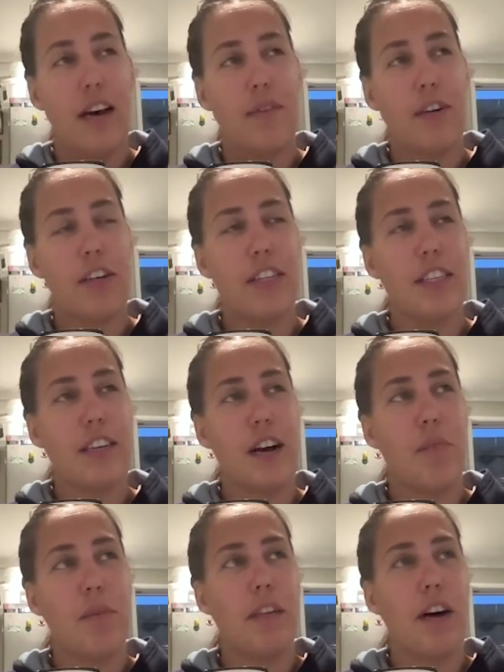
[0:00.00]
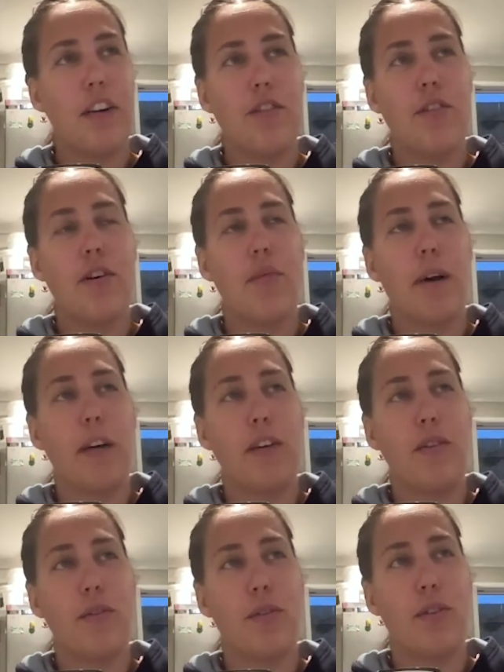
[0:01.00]
Because, I mean, I don't know about
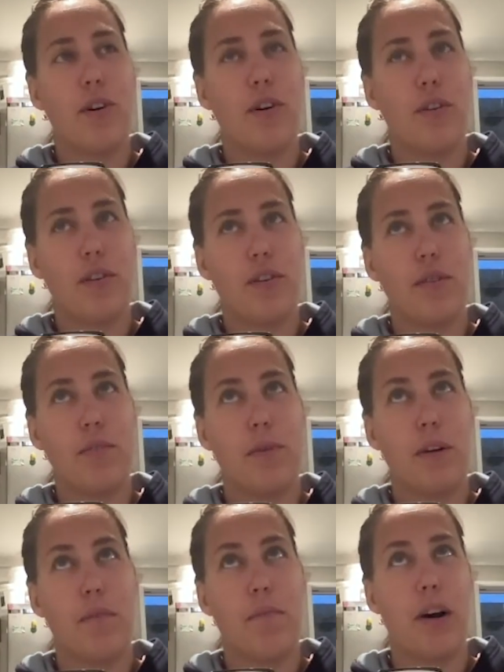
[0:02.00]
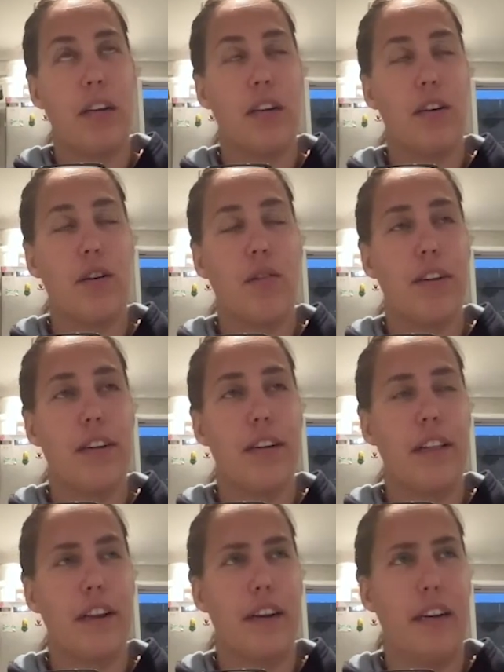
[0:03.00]
your dogs, but mine go in
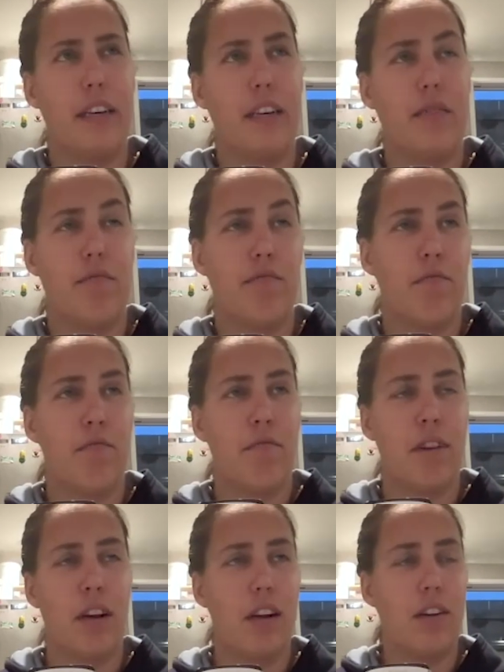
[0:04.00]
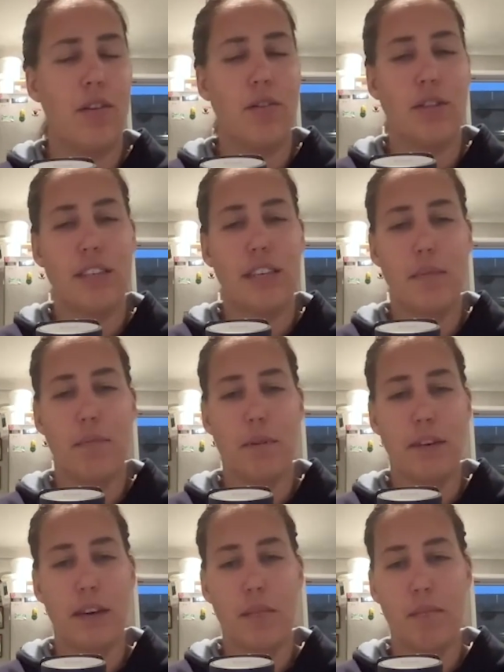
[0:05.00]
at like, I don't know, 10
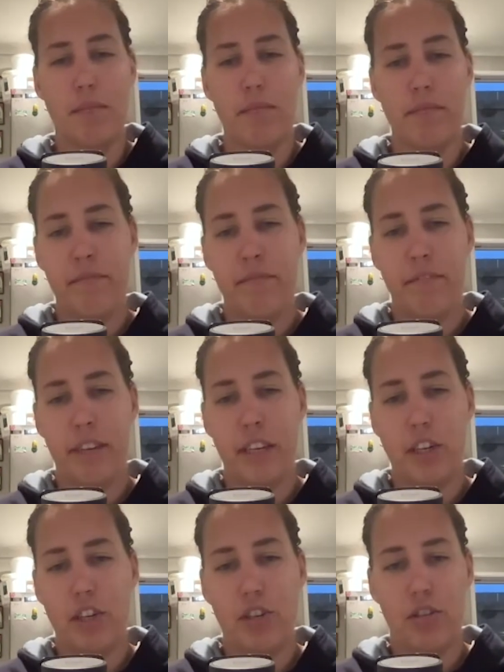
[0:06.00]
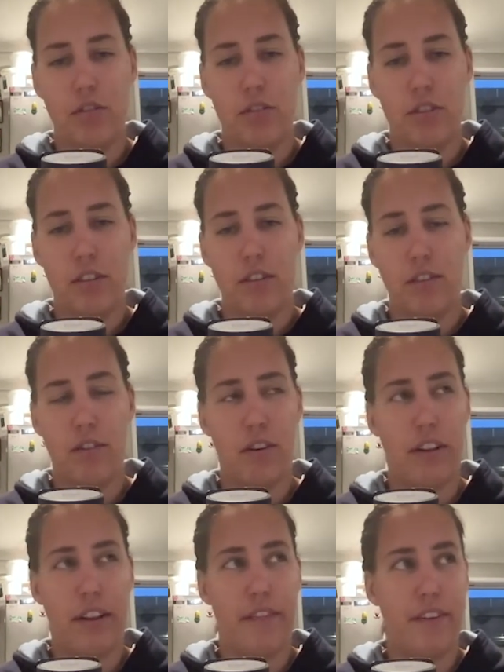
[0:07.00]
p.m.-ish or
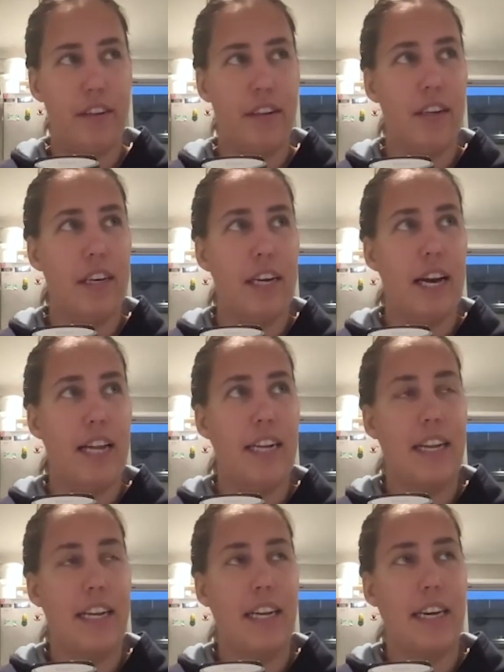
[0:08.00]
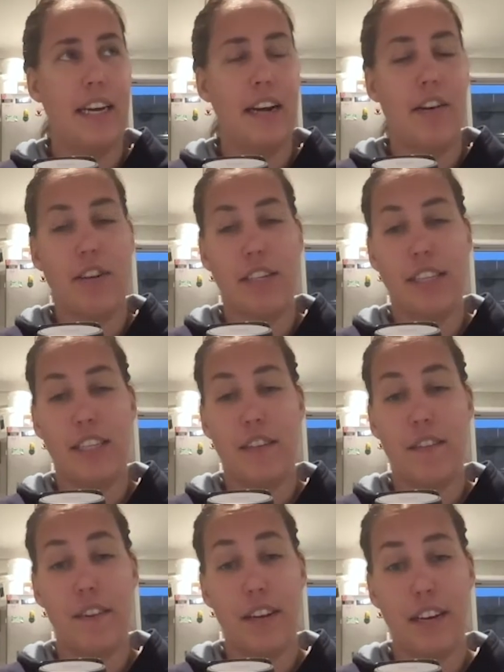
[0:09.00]
11, and then they get out at
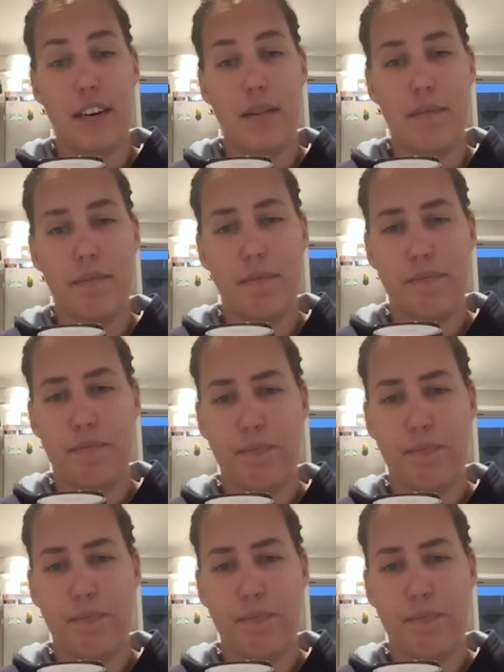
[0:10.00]
7 a.m.